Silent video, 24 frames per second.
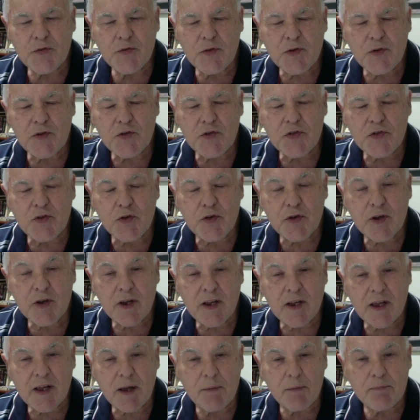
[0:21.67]
Snooker
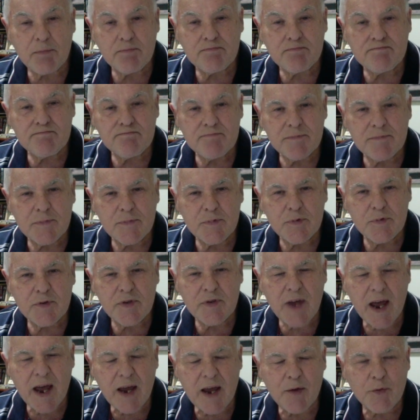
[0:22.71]
Club.
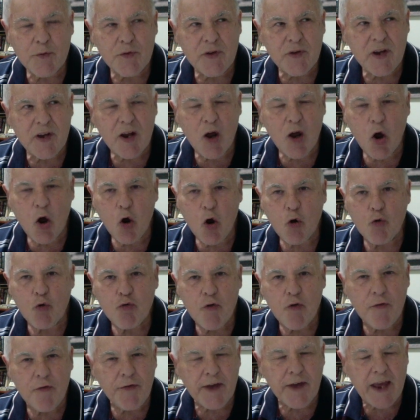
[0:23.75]
It was in a
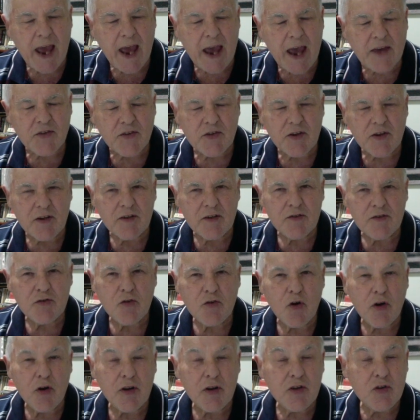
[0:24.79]
horrific accident,
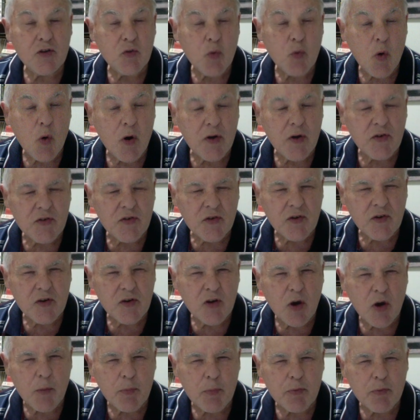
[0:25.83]
died twice on the
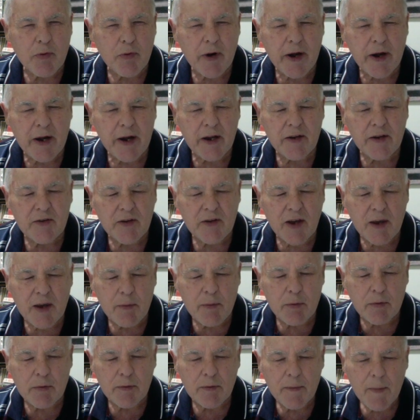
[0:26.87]
operating
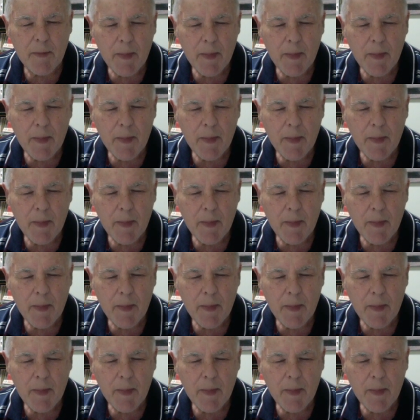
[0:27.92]
table,